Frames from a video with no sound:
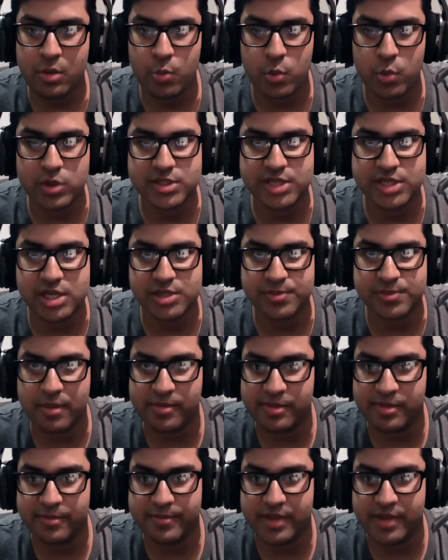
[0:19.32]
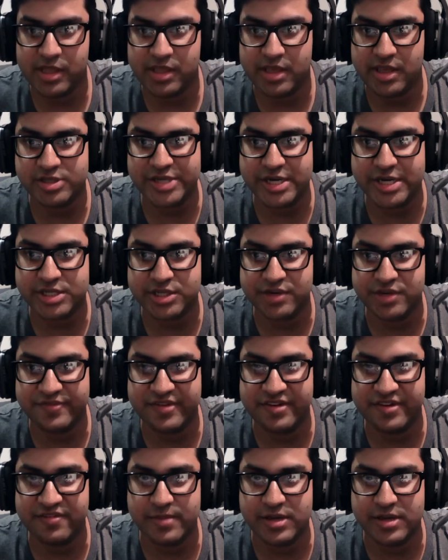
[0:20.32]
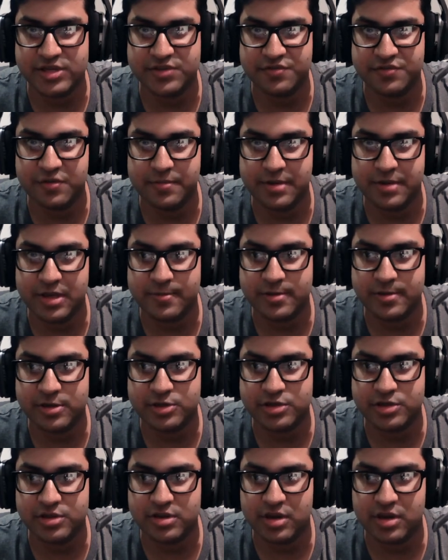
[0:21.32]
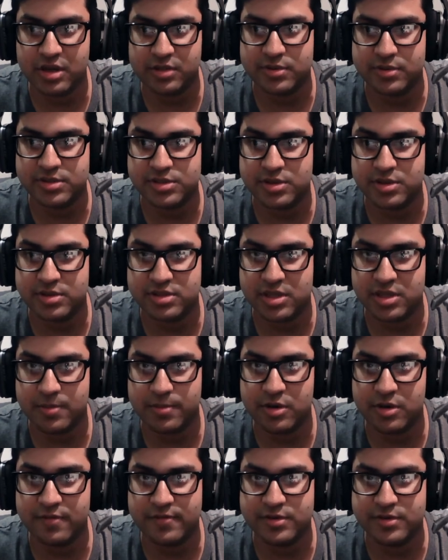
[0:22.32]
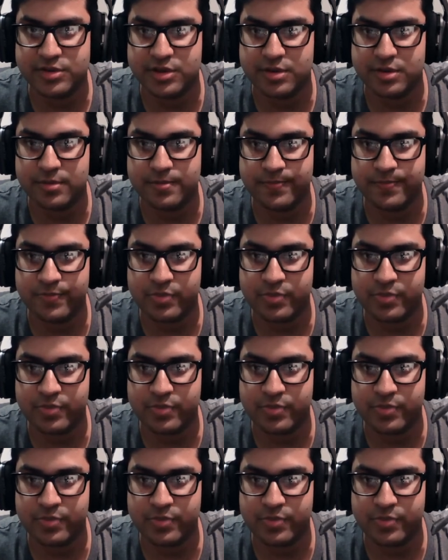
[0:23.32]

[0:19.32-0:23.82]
One such problem being the extraction of information from an image, otherwise known as computer vision.